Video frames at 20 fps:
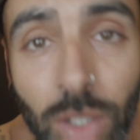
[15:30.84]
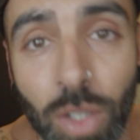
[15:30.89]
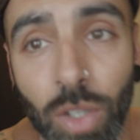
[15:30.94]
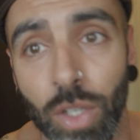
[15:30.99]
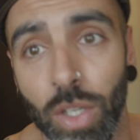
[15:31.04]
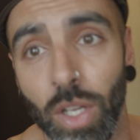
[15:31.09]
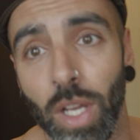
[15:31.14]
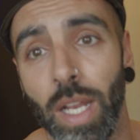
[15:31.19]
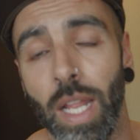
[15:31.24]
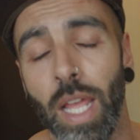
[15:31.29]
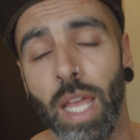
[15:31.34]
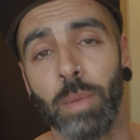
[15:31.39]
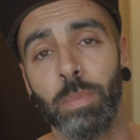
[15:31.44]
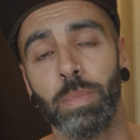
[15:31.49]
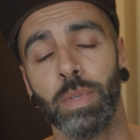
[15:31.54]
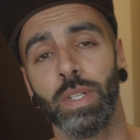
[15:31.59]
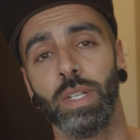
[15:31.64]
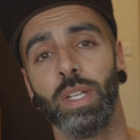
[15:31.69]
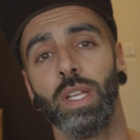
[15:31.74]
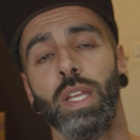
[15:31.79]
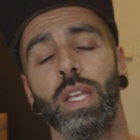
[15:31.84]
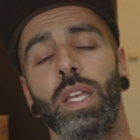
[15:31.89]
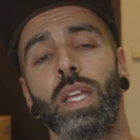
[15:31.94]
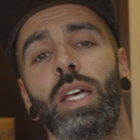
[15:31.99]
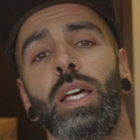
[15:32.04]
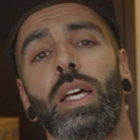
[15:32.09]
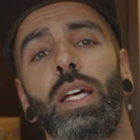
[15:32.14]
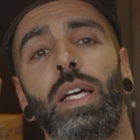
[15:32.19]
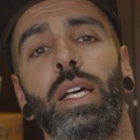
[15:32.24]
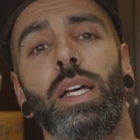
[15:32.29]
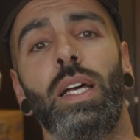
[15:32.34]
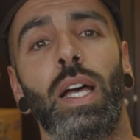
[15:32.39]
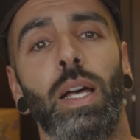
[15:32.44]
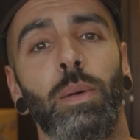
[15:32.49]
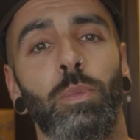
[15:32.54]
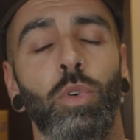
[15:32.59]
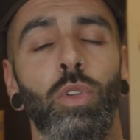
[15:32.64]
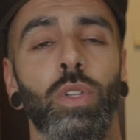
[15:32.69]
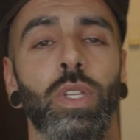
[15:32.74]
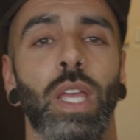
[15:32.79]
or not happen.
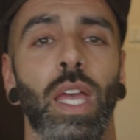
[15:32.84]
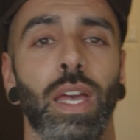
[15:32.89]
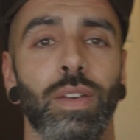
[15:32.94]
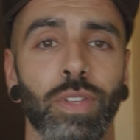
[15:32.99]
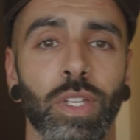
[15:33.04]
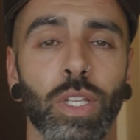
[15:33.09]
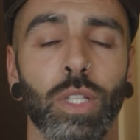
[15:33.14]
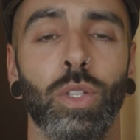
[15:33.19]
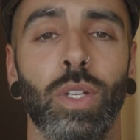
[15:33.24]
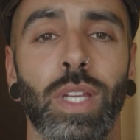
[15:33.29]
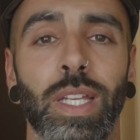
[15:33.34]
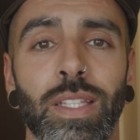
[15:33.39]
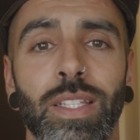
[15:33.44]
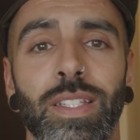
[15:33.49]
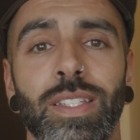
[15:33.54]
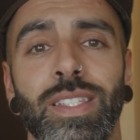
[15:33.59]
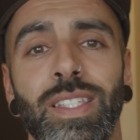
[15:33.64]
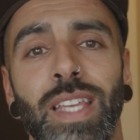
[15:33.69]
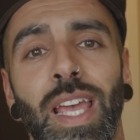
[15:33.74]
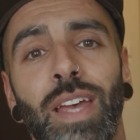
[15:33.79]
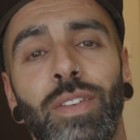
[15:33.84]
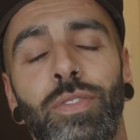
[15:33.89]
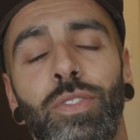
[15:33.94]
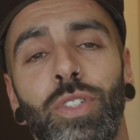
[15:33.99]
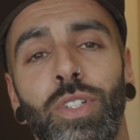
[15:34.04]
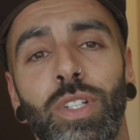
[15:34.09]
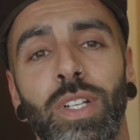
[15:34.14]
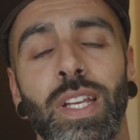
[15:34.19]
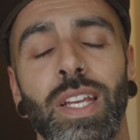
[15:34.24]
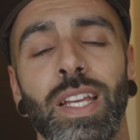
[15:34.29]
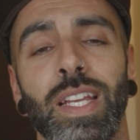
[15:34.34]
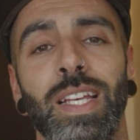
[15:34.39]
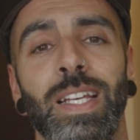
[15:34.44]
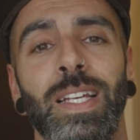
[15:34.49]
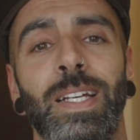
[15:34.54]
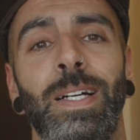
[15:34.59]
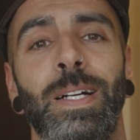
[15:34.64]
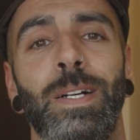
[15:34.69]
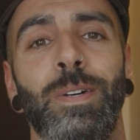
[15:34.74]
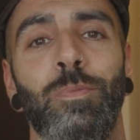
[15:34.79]
I'm only having a look at this after.
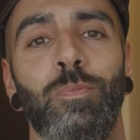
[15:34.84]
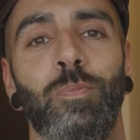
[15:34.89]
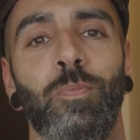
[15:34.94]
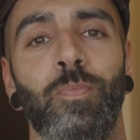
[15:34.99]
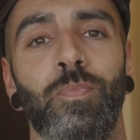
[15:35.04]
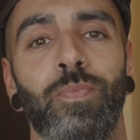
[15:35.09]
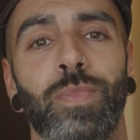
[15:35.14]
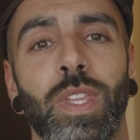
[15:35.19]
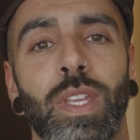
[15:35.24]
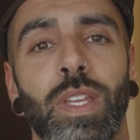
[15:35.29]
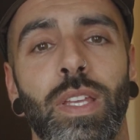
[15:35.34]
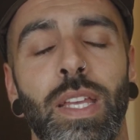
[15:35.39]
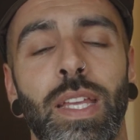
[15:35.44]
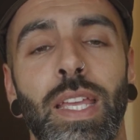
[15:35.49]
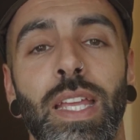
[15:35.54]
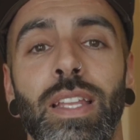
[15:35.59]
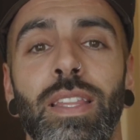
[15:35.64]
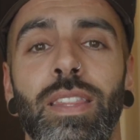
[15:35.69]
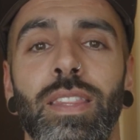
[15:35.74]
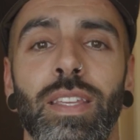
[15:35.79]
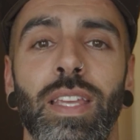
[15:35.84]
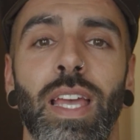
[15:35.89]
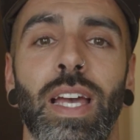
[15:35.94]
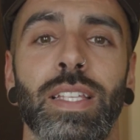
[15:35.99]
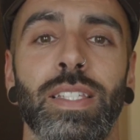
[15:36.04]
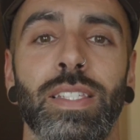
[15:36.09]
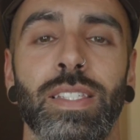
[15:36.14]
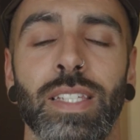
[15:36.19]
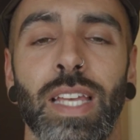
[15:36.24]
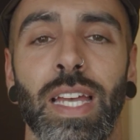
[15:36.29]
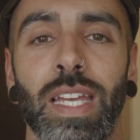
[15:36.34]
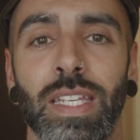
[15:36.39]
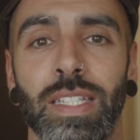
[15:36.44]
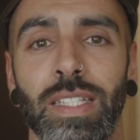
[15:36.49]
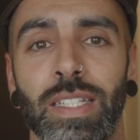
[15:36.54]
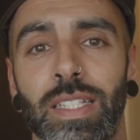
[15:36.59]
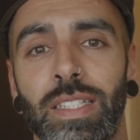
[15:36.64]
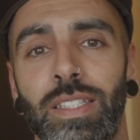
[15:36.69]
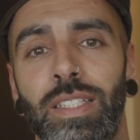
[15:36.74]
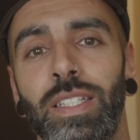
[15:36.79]
Again, guys,
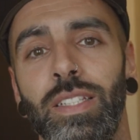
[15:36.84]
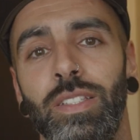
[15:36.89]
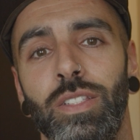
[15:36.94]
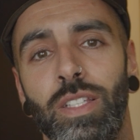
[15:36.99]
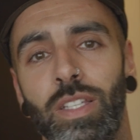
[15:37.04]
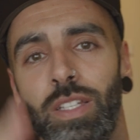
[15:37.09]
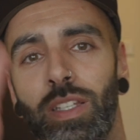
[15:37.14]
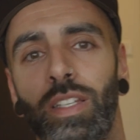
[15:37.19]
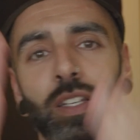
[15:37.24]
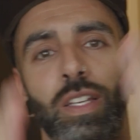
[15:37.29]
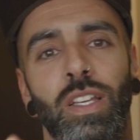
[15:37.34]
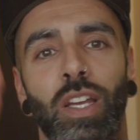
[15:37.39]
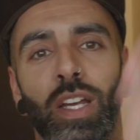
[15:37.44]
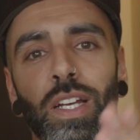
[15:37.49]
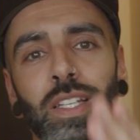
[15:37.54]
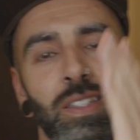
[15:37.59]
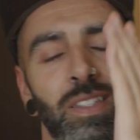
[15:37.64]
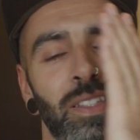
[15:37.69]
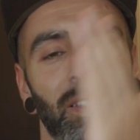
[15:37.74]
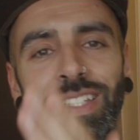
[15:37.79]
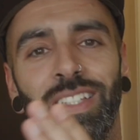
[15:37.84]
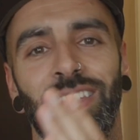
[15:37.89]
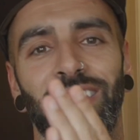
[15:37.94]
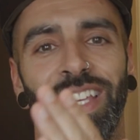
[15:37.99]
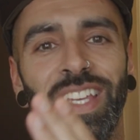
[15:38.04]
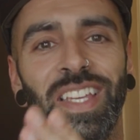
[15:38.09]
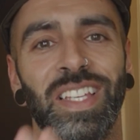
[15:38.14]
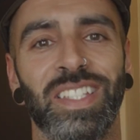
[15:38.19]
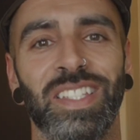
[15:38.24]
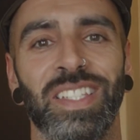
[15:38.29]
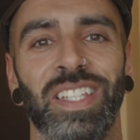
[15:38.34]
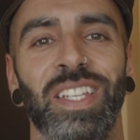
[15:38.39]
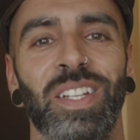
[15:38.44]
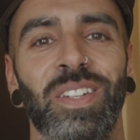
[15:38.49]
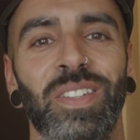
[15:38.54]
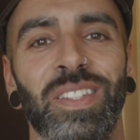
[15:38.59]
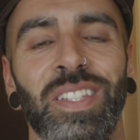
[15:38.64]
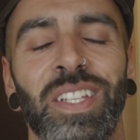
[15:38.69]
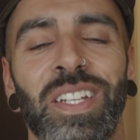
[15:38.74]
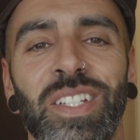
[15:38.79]
I did cut the takes
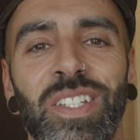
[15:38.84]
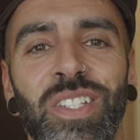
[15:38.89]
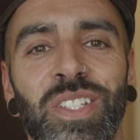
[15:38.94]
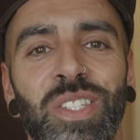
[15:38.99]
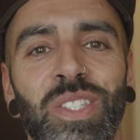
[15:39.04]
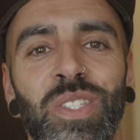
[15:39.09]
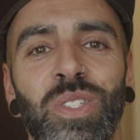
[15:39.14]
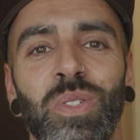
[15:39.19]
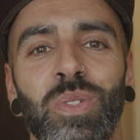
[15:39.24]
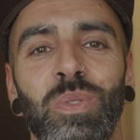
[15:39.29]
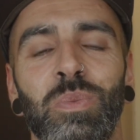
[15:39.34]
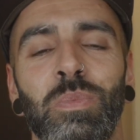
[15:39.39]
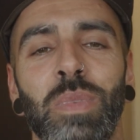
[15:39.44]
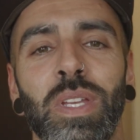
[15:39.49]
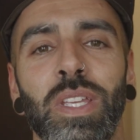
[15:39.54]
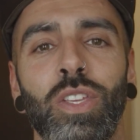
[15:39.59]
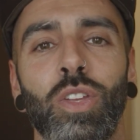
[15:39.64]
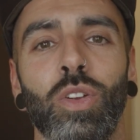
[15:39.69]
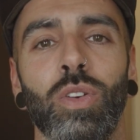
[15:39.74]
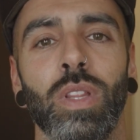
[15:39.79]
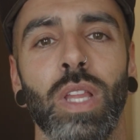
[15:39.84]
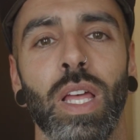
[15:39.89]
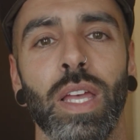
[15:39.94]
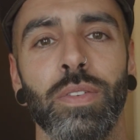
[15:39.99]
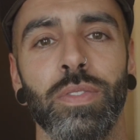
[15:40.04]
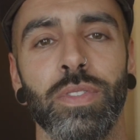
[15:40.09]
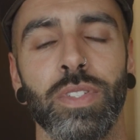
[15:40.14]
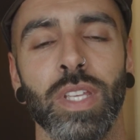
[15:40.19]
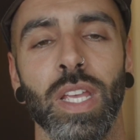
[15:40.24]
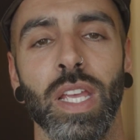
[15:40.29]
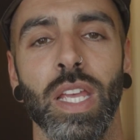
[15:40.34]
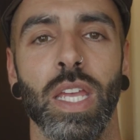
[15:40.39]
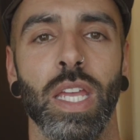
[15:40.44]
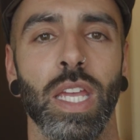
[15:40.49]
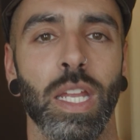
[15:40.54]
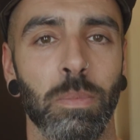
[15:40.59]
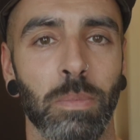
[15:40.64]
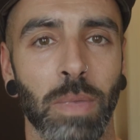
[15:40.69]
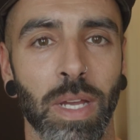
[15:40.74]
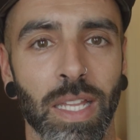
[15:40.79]
here and there just to make your lives
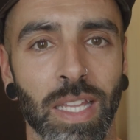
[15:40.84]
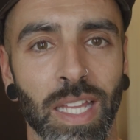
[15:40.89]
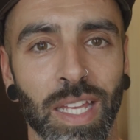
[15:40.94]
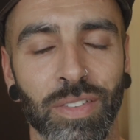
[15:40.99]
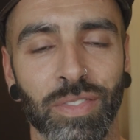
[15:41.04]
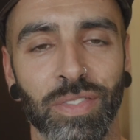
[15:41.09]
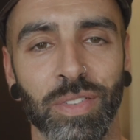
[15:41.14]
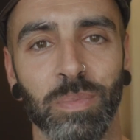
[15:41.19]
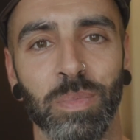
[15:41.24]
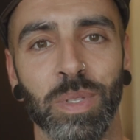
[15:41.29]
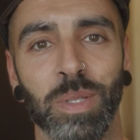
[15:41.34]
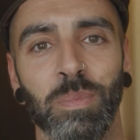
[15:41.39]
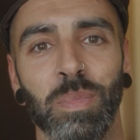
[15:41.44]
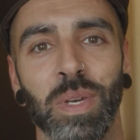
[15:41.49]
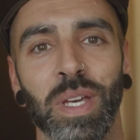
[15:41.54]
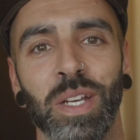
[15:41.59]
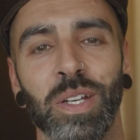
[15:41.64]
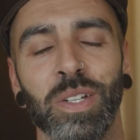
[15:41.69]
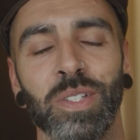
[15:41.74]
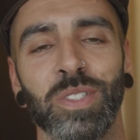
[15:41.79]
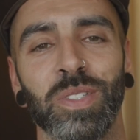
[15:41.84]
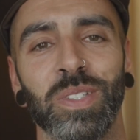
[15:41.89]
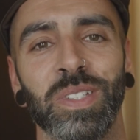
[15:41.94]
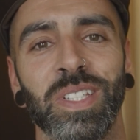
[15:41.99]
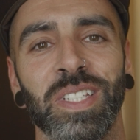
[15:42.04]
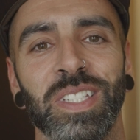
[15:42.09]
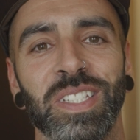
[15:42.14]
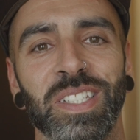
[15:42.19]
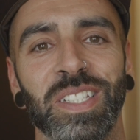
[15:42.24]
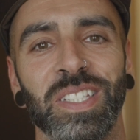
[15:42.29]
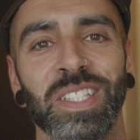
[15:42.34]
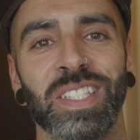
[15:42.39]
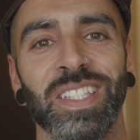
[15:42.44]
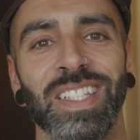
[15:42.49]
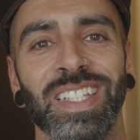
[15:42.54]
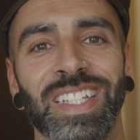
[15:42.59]
and my life a bit better, so it doesn't